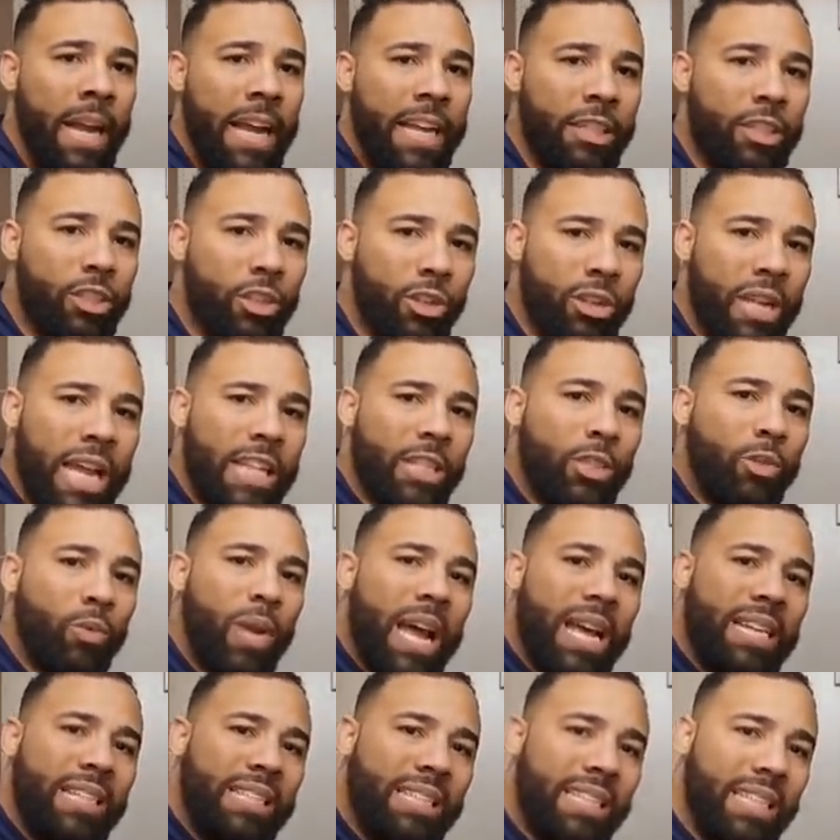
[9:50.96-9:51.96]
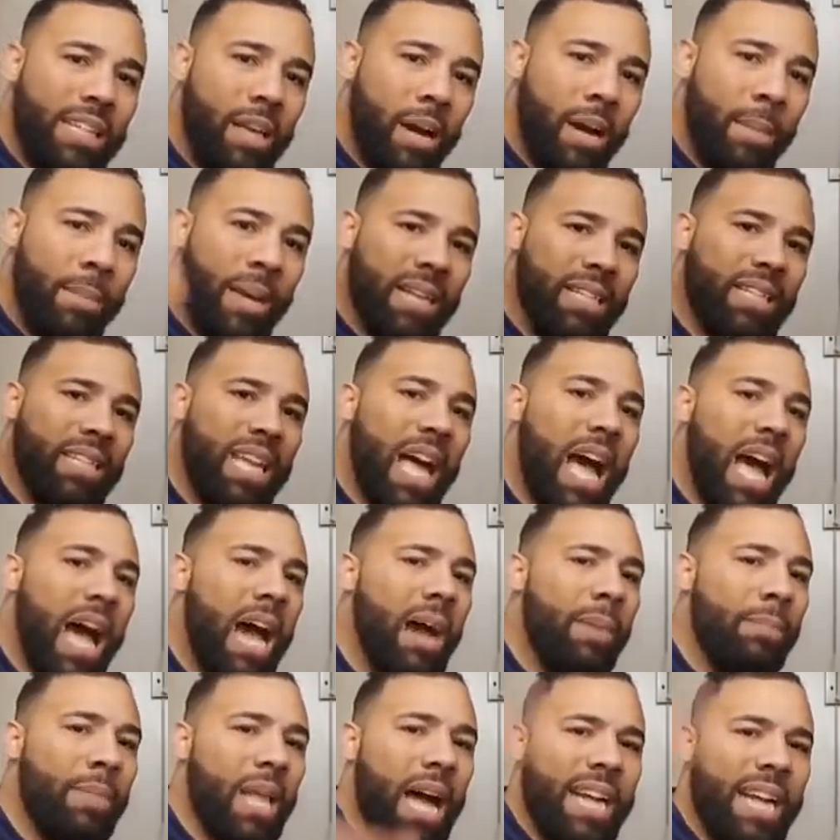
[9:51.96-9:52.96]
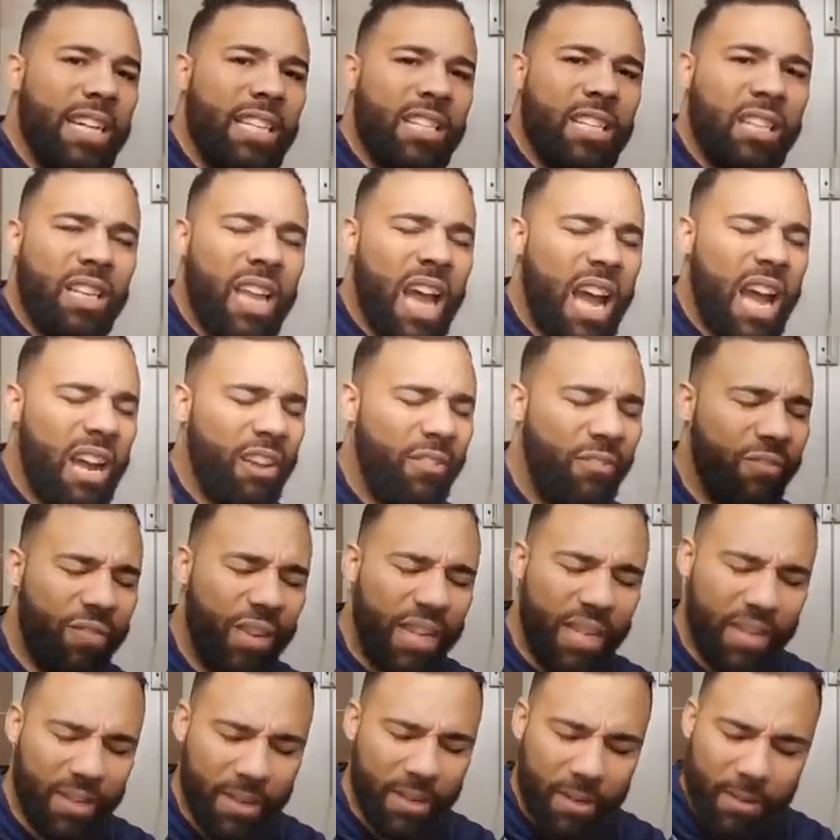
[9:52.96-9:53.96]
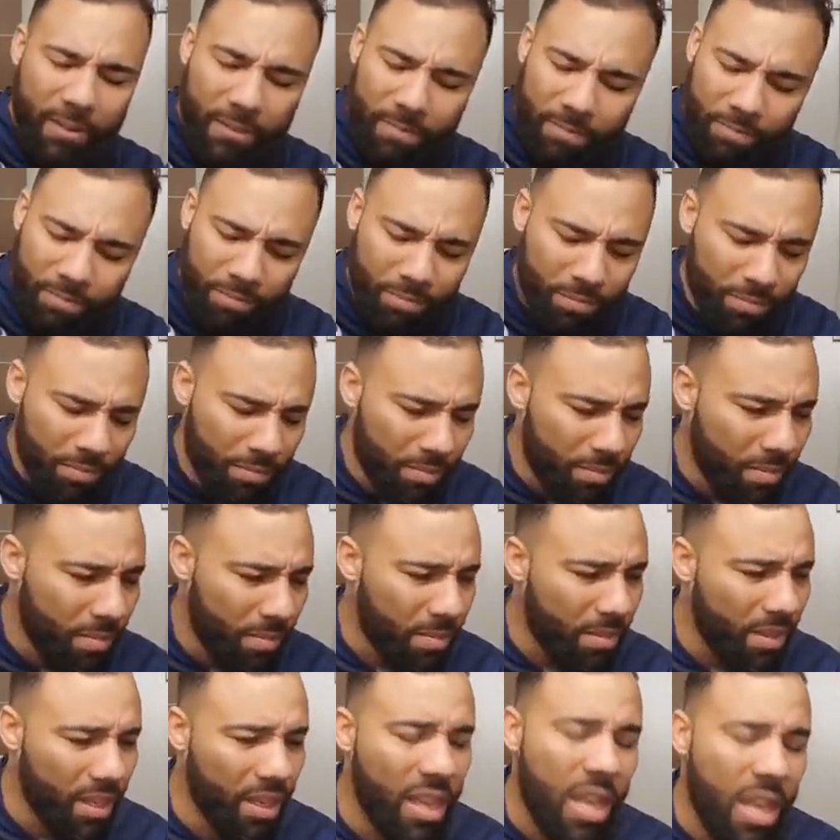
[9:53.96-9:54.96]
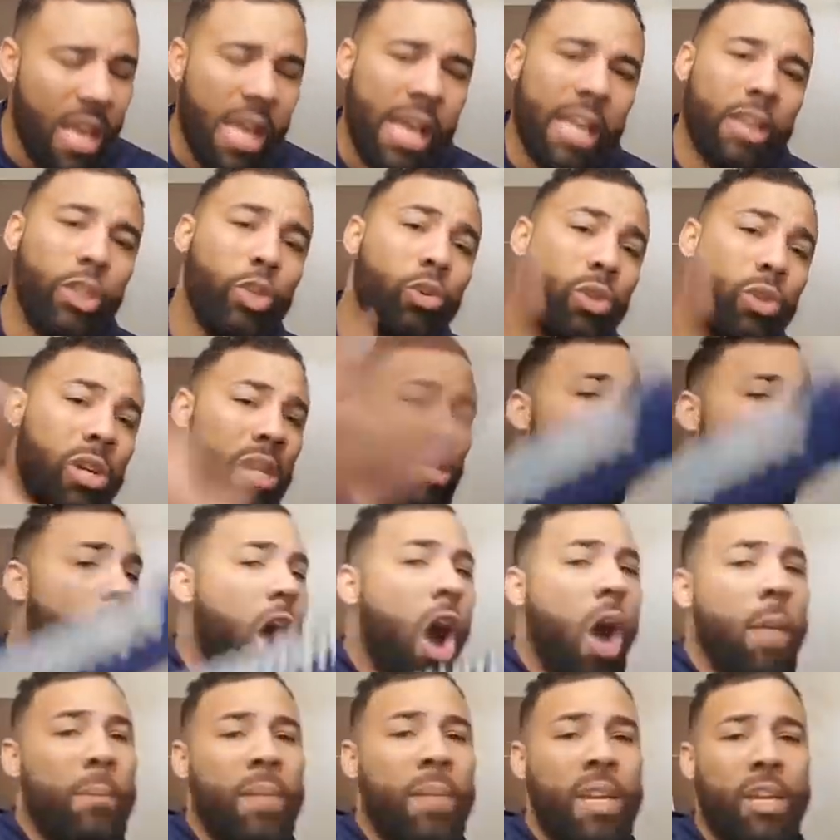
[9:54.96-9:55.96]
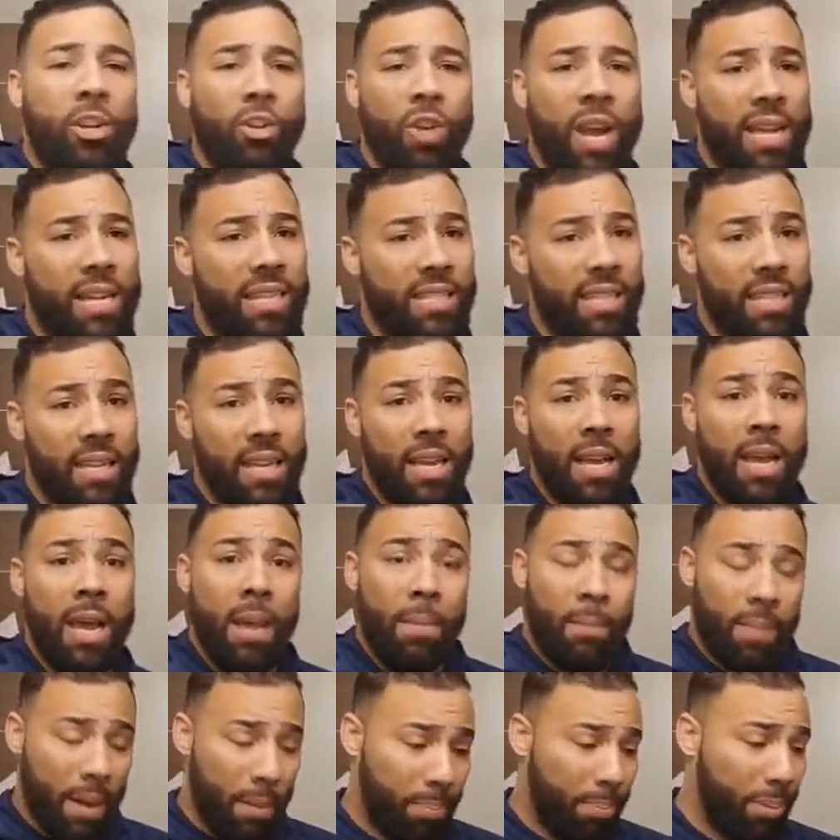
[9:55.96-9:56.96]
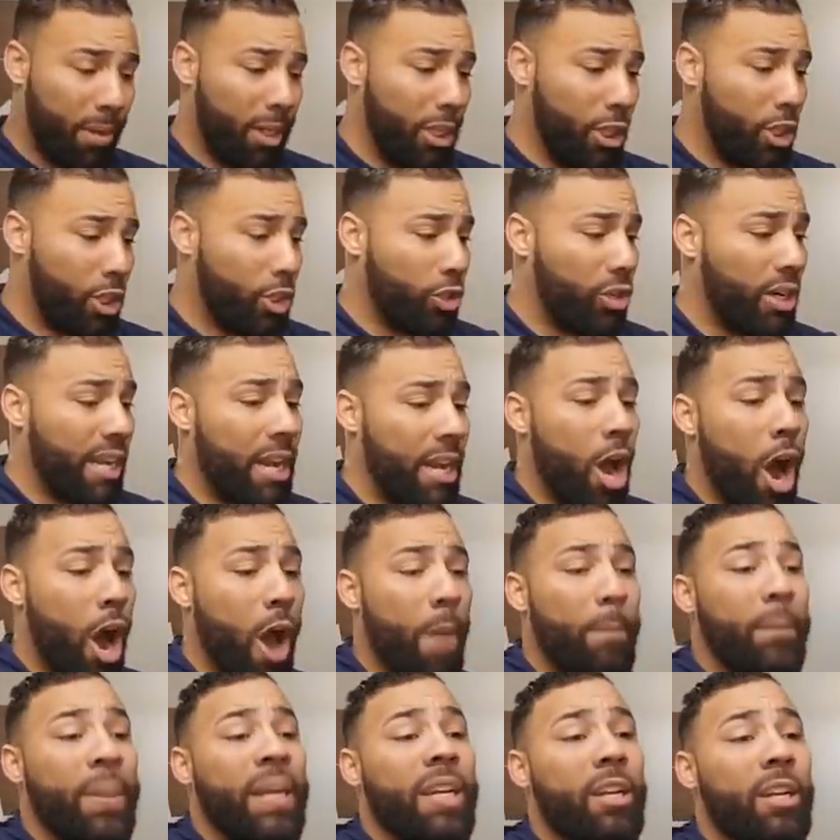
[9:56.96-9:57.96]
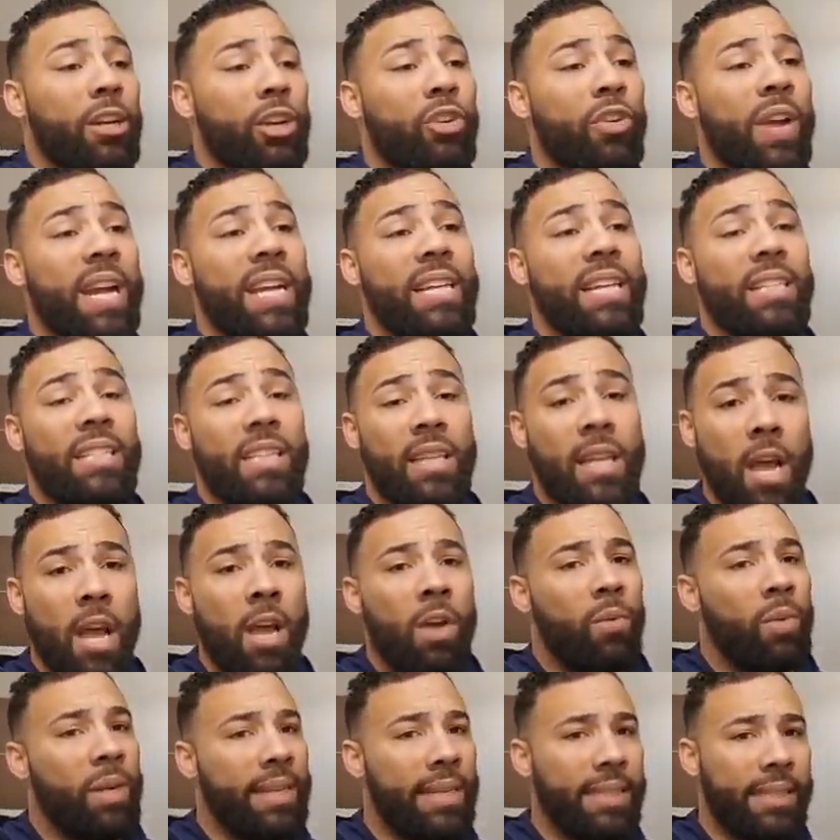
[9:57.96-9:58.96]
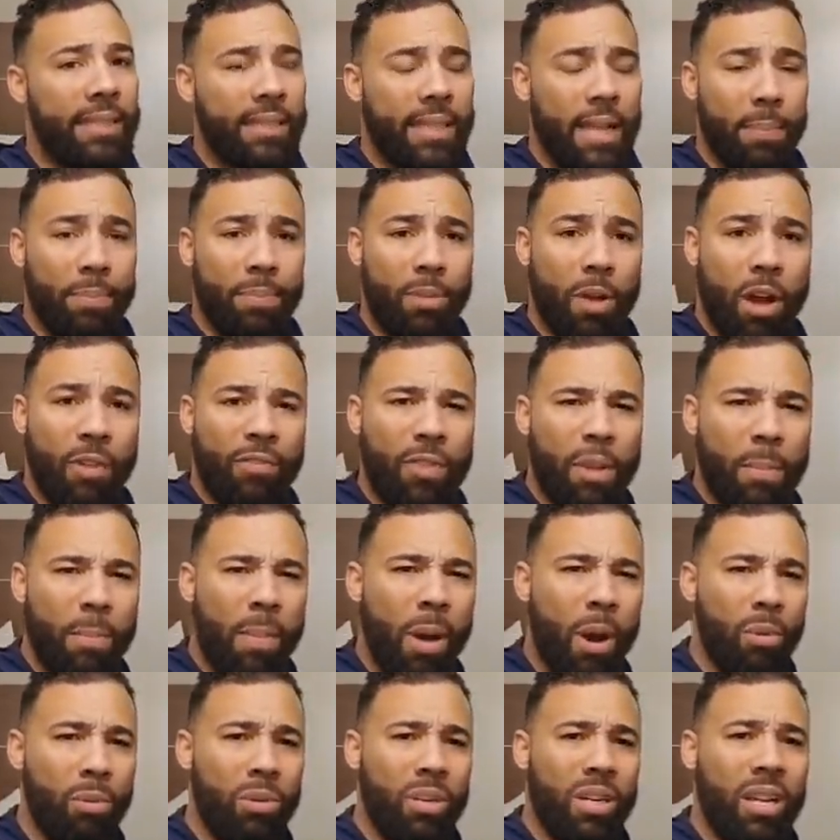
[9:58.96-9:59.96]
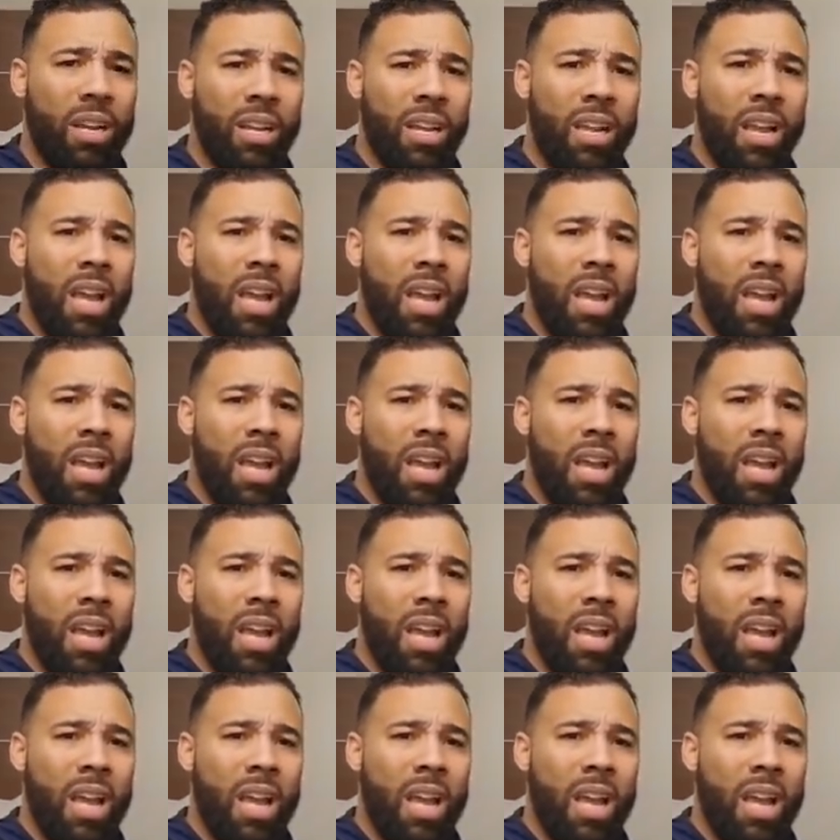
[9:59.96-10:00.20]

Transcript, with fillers: And so that's what I see on my timeline is a lot of fear. And you can call me crazy, but I'm pretty sure they called Peter crazy when he stepped off the boat.